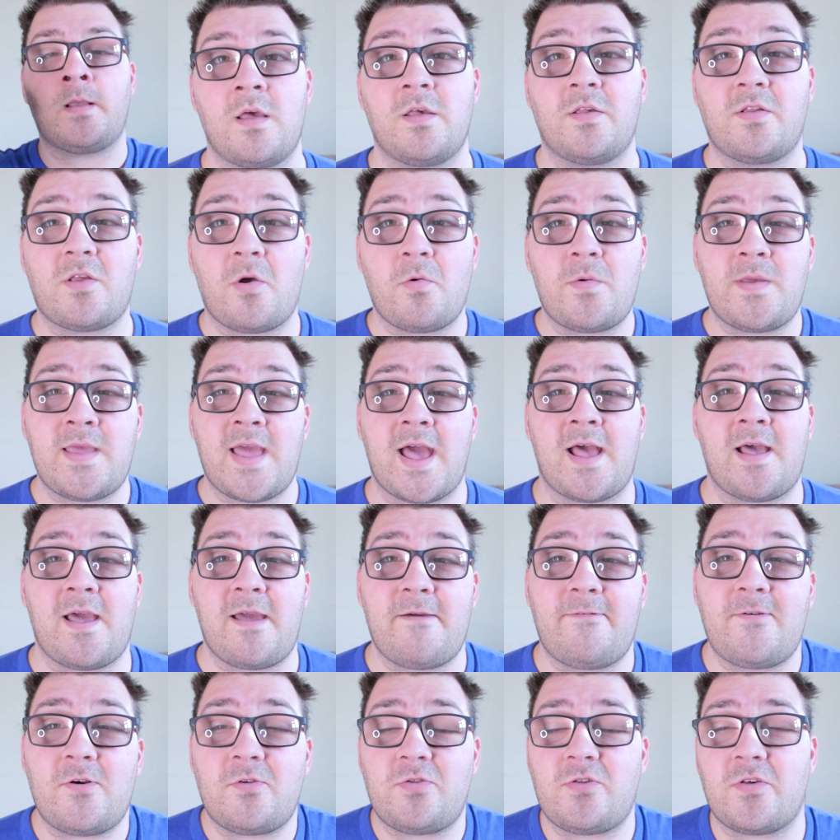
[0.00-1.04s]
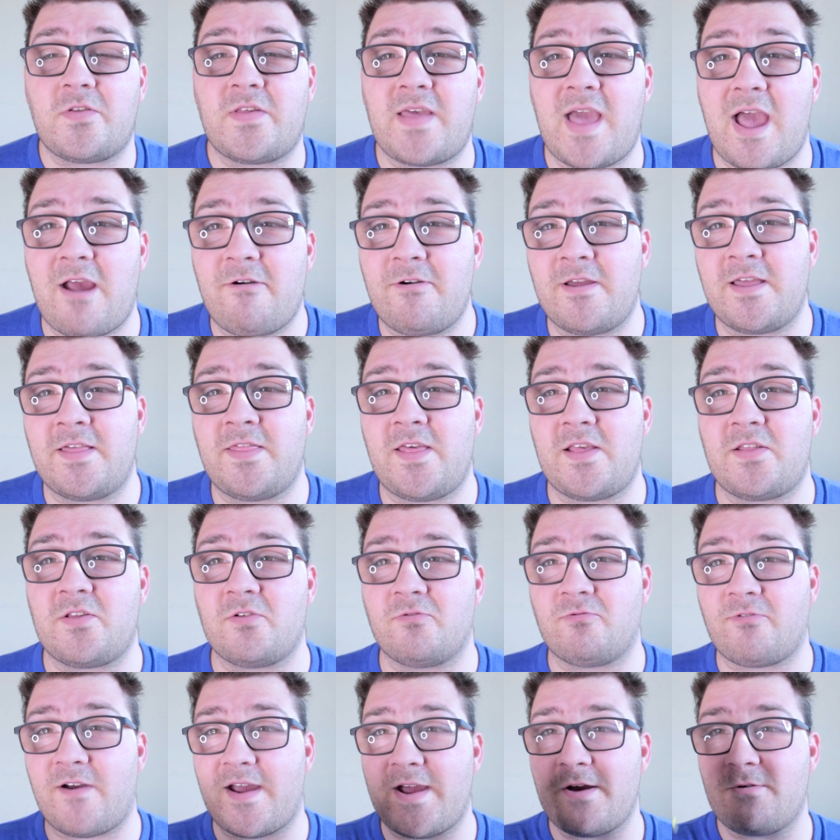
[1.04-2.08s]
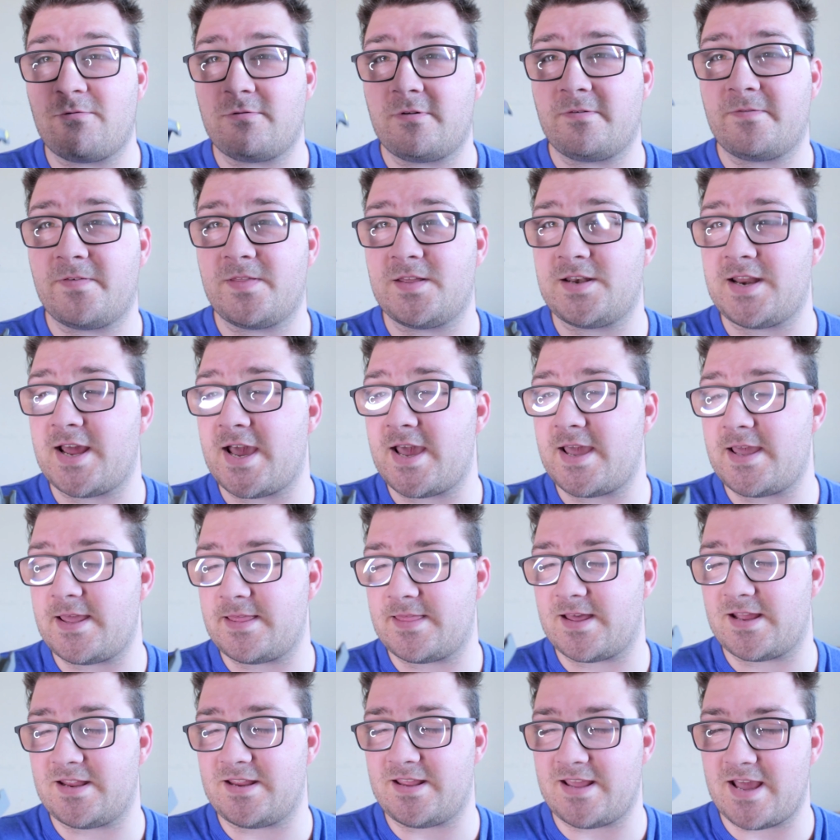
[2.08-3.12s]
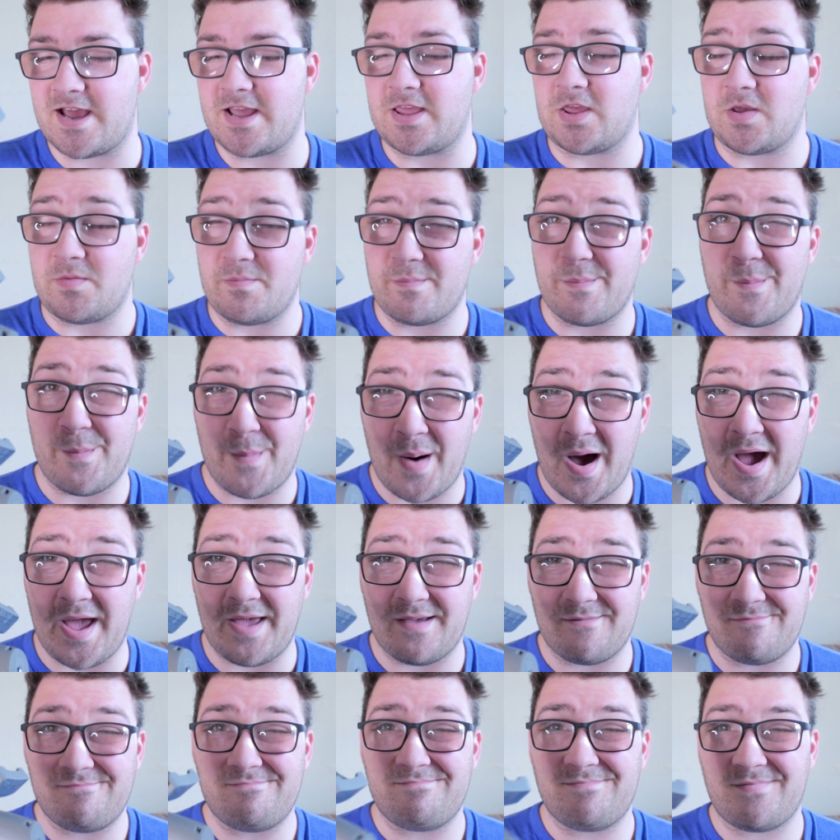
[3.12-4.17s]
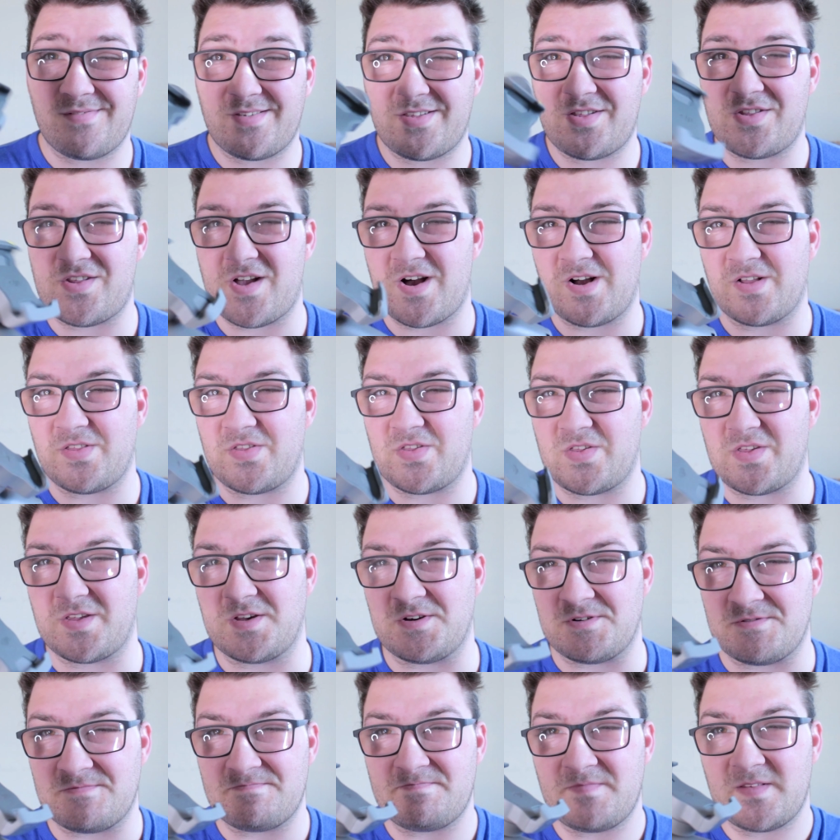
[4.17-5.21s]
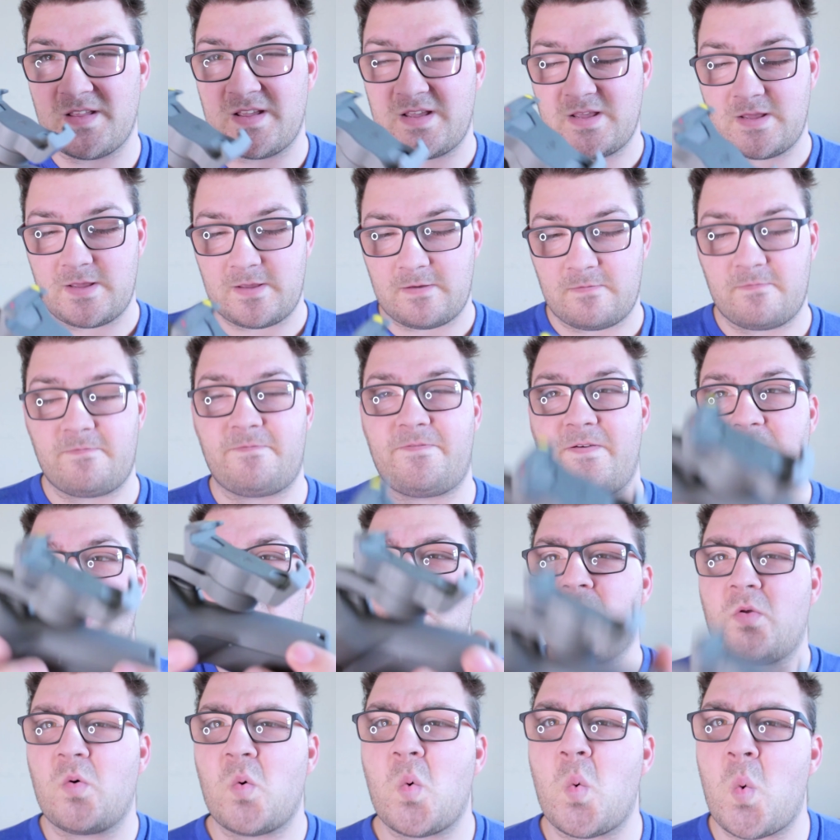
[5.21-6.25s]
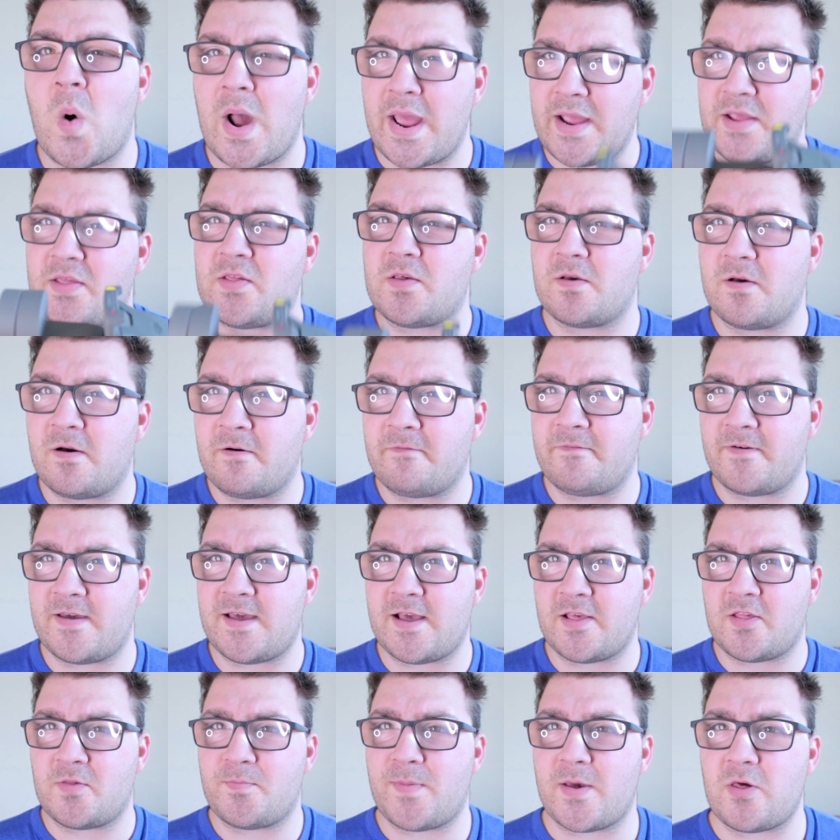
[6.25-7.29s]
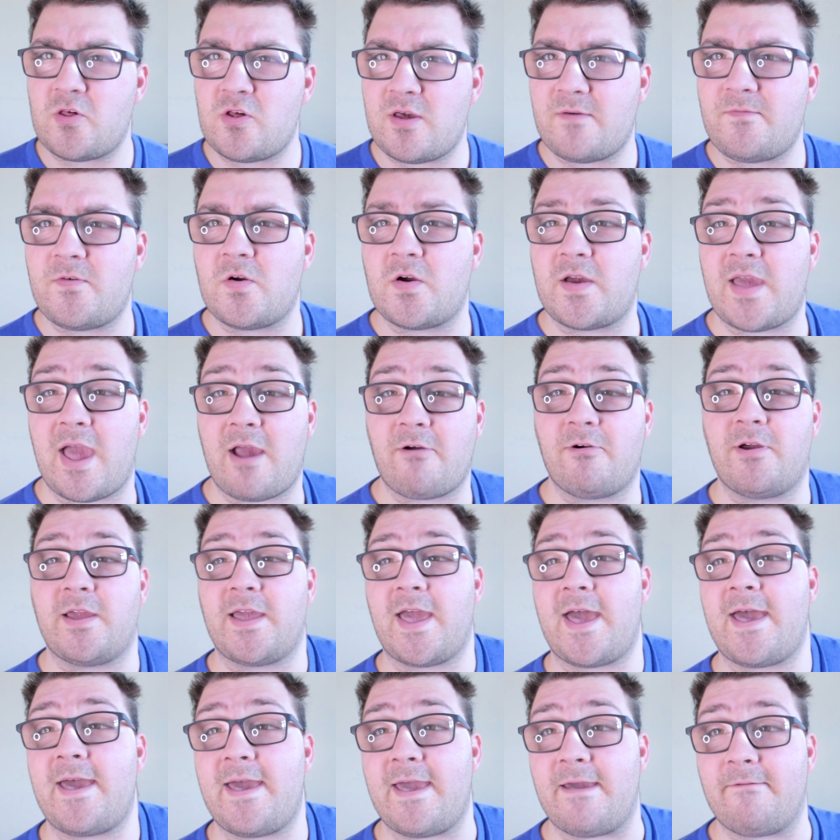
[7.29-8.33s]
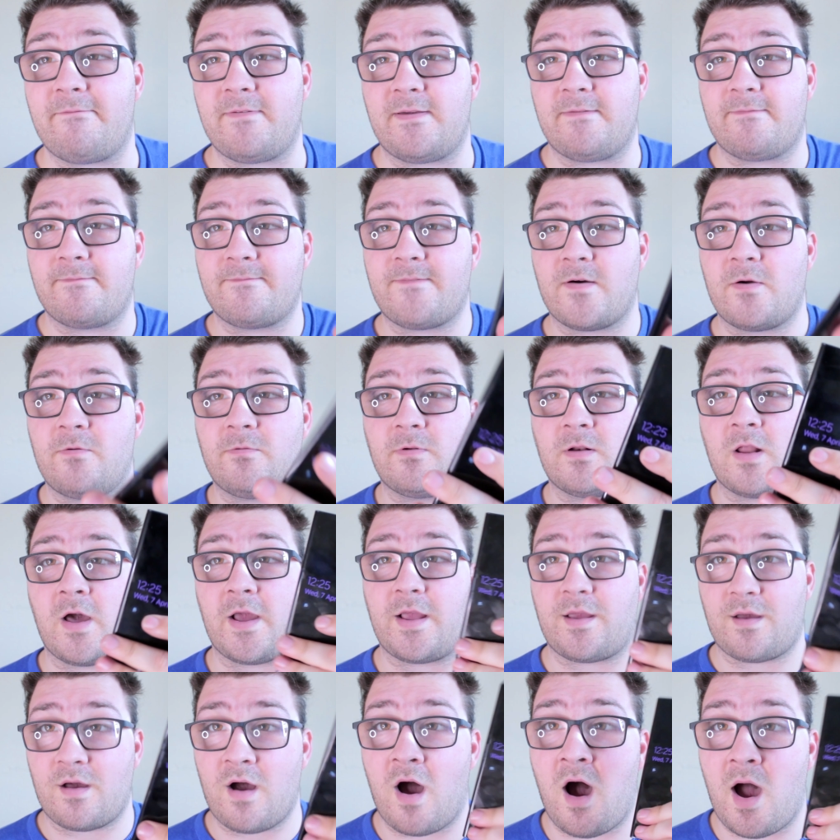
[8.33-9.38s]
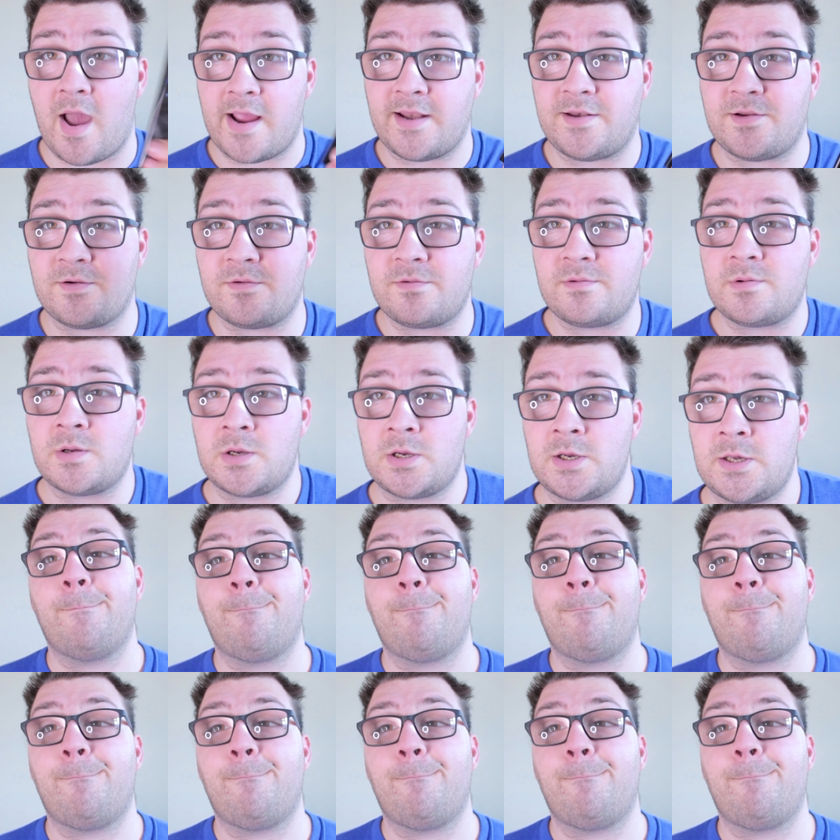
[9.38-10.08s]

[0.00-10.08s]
So yeah, if you're just carrying this around for the day, then yeah, you might start to feel the weight of it, especially if you're carrying a heavy phone like I do.